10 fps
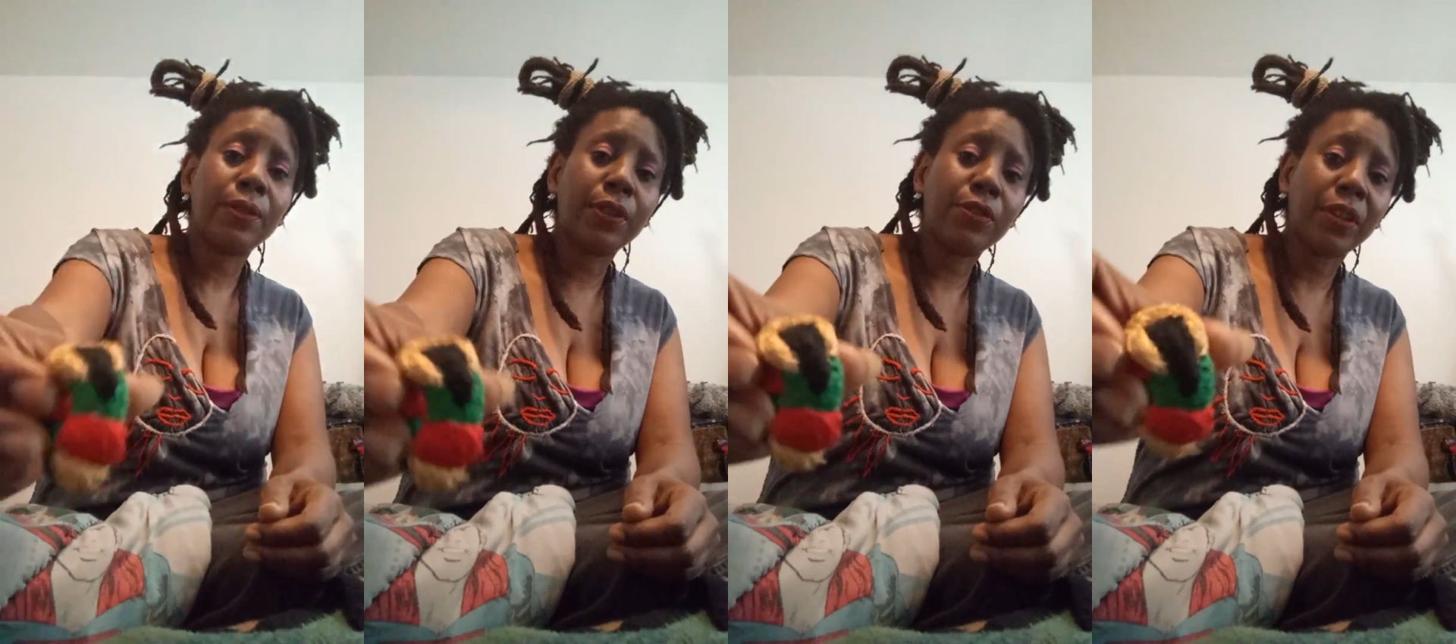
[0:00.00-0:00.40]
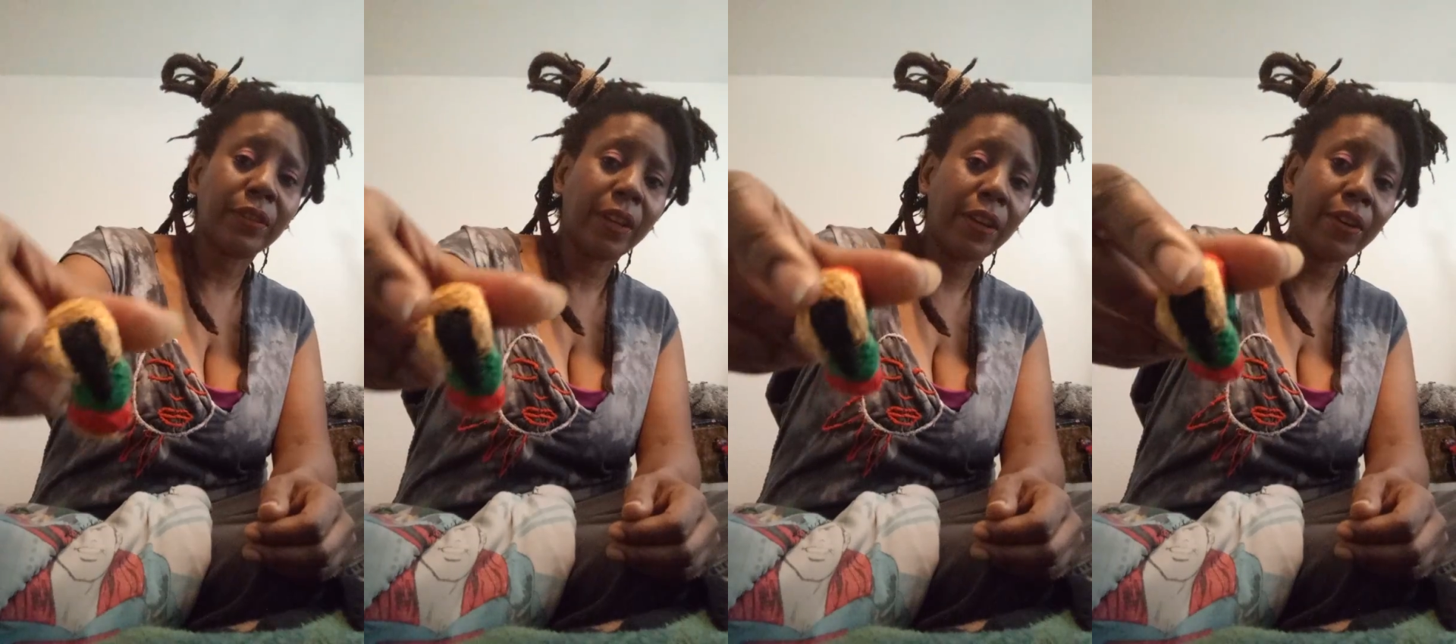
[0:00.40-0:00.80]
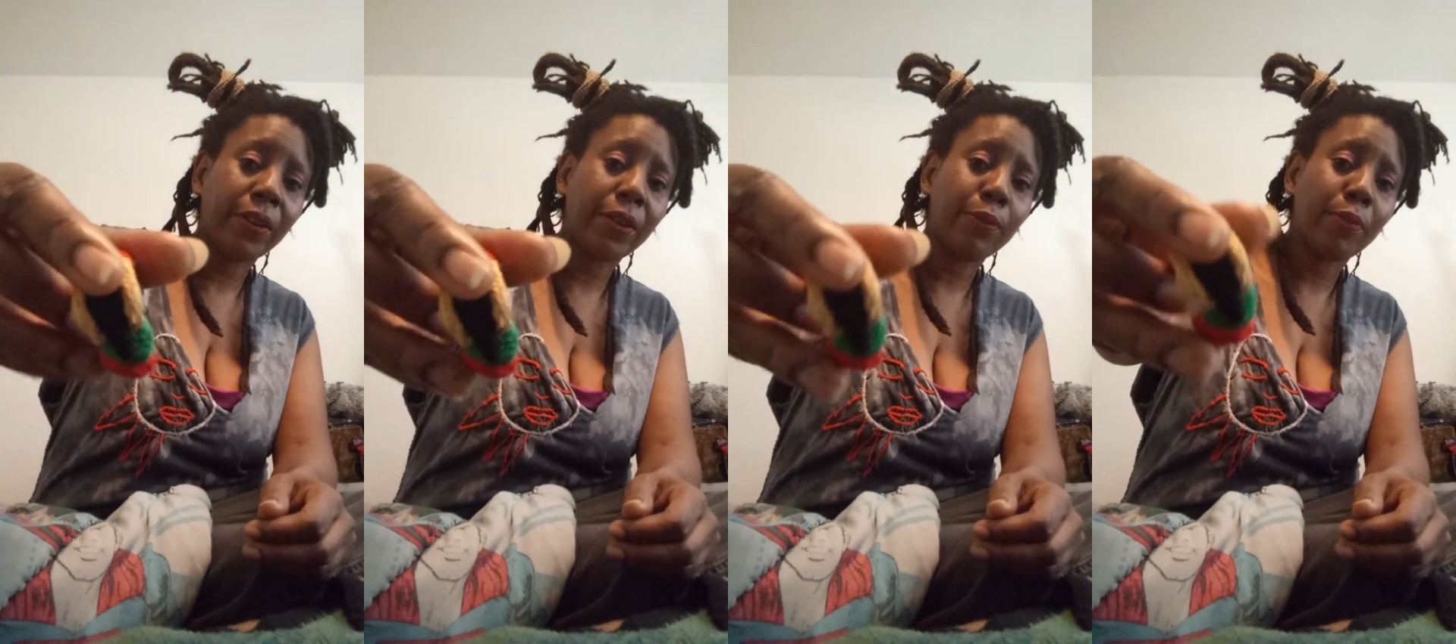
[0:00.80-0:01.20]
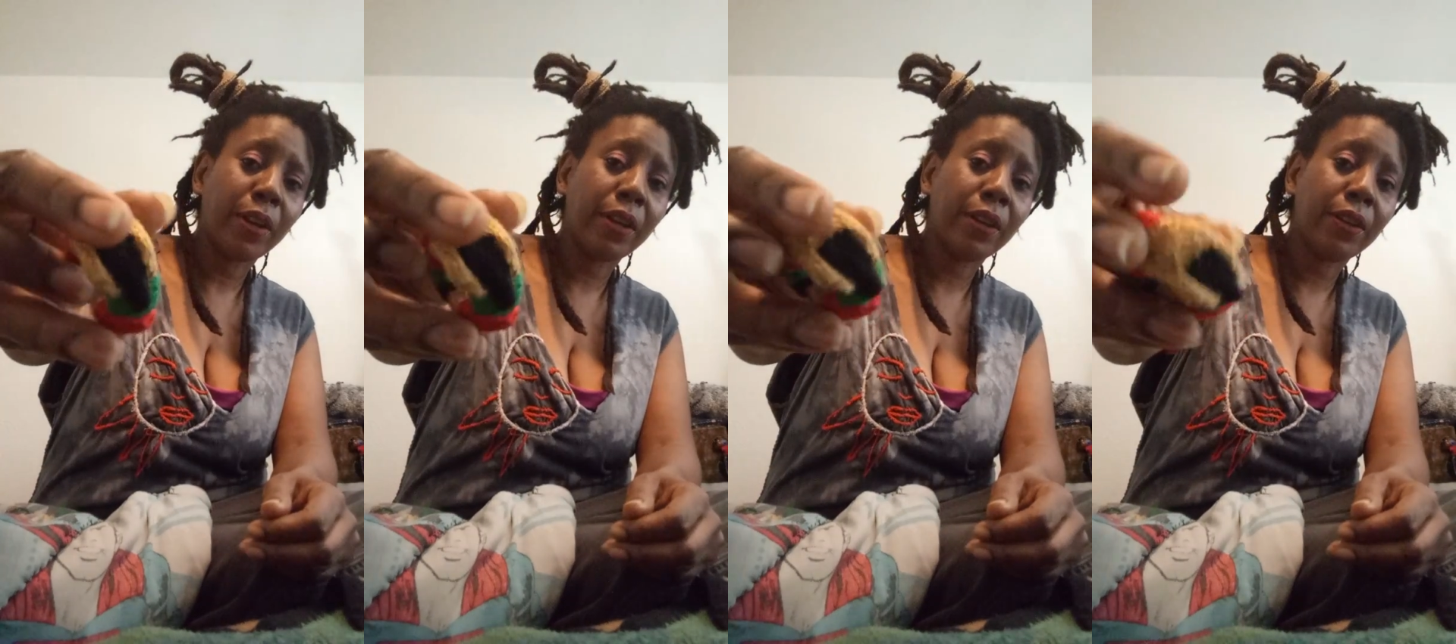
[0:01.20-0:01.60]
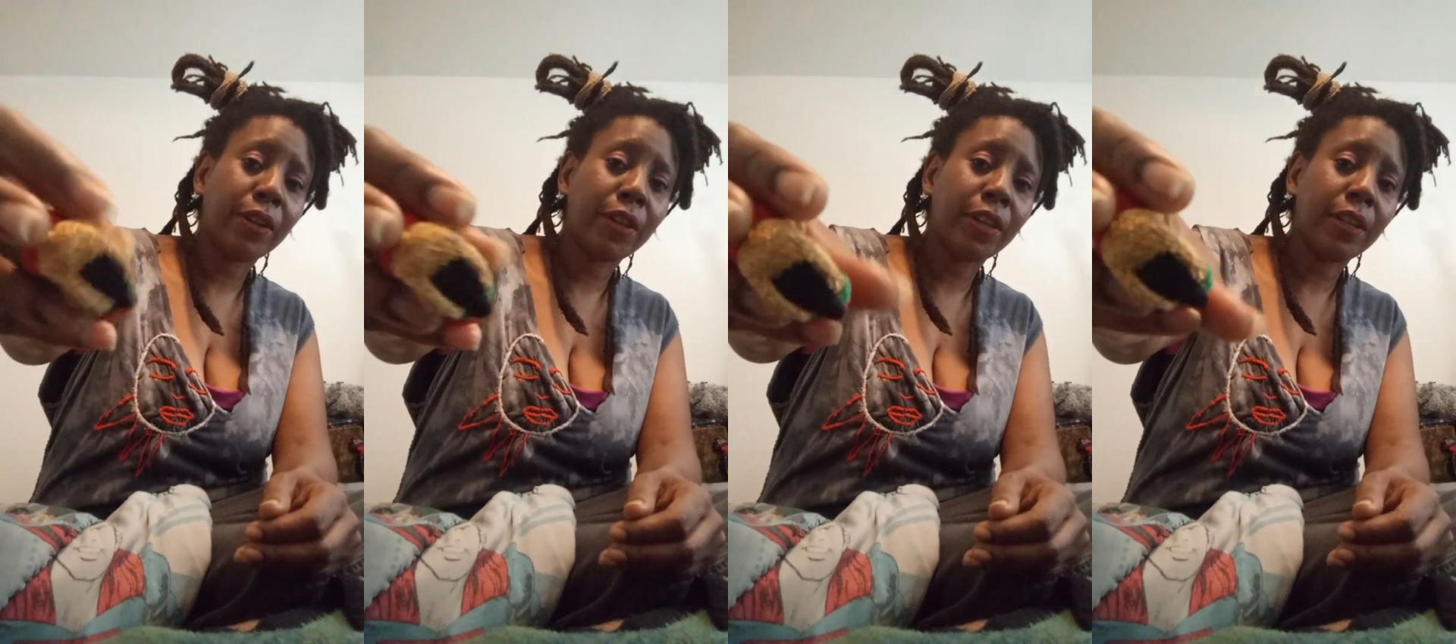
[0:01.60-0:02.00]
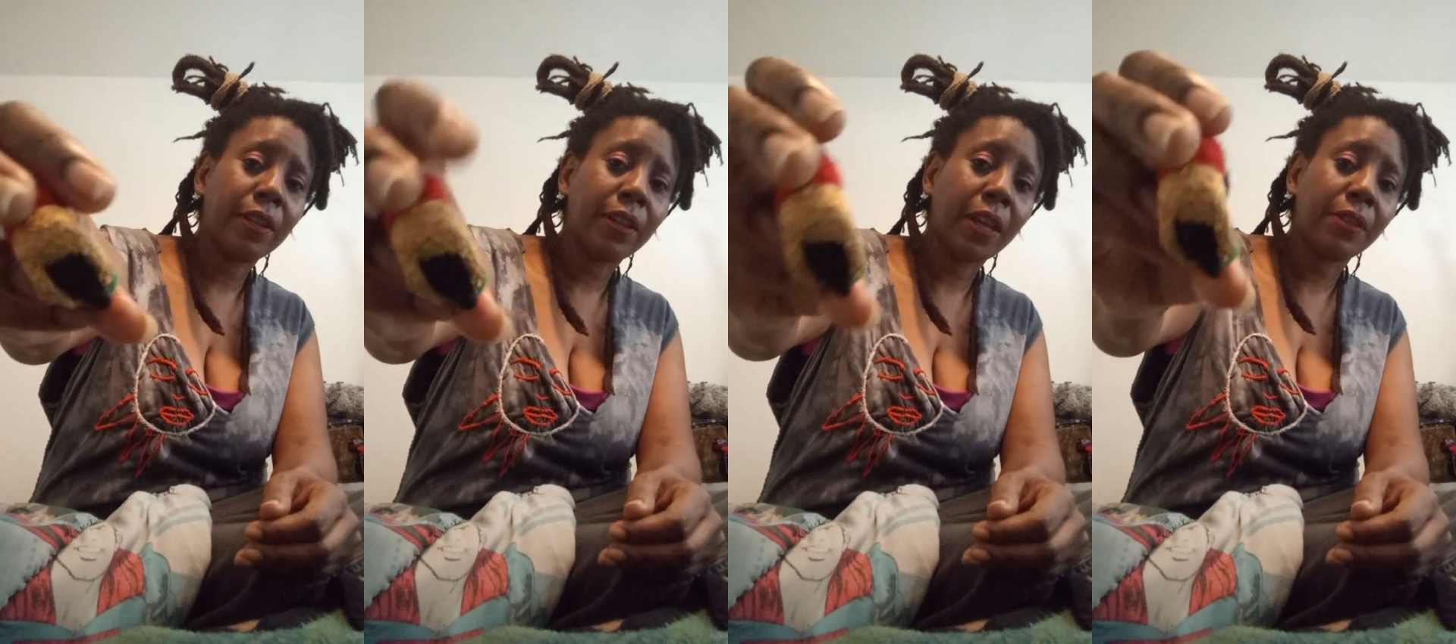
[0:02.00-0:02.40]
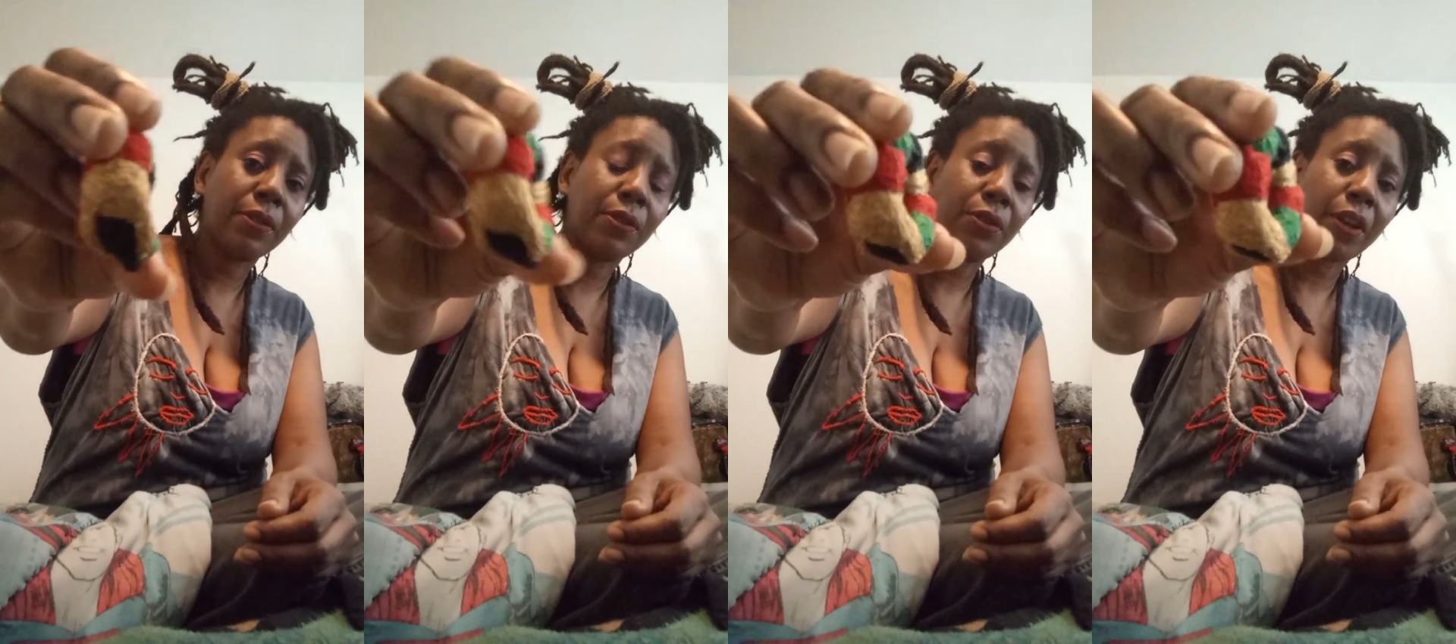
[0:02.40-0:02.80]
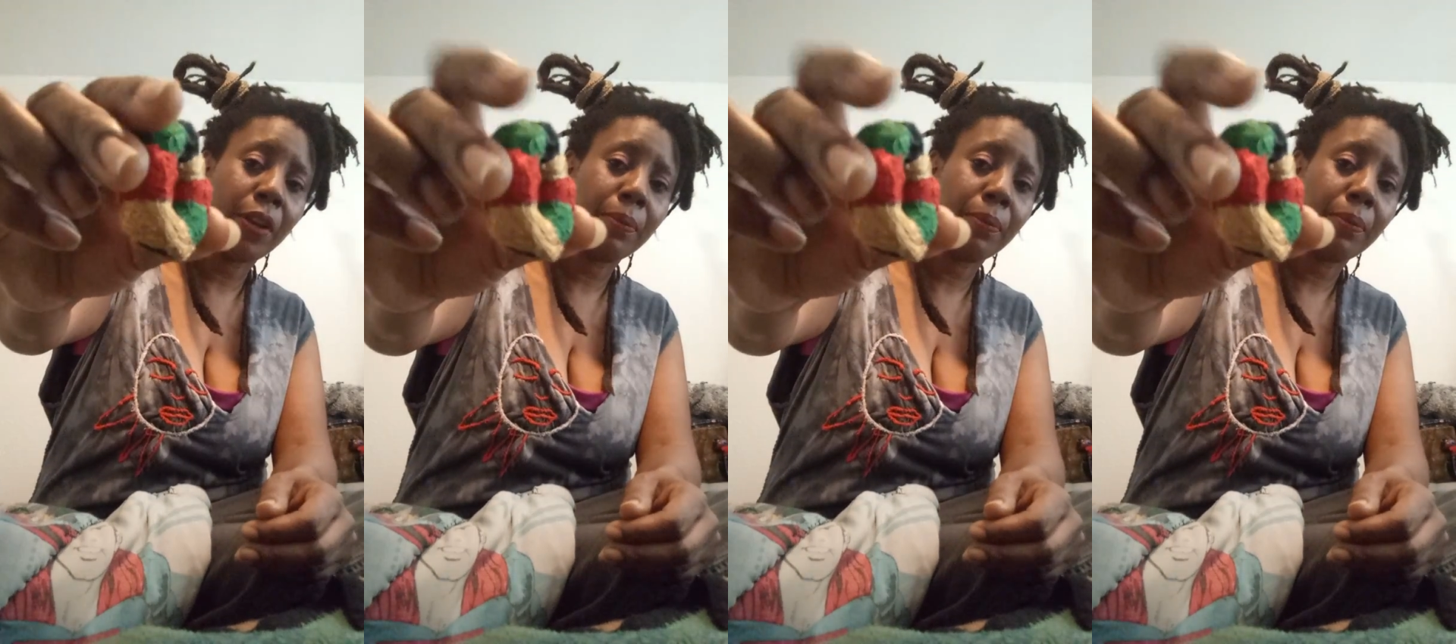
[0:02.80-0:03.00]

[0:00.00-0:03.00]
check that out on my uh, Etsy shop.